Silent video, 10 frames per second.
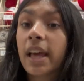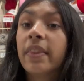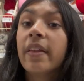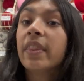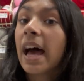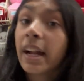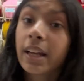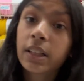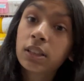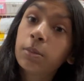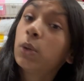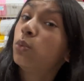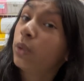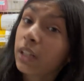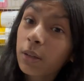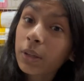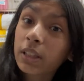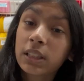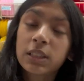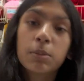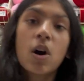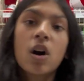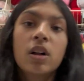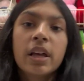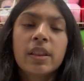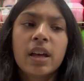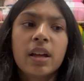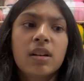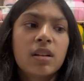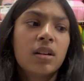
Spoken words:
and then that gets to be really small, and then,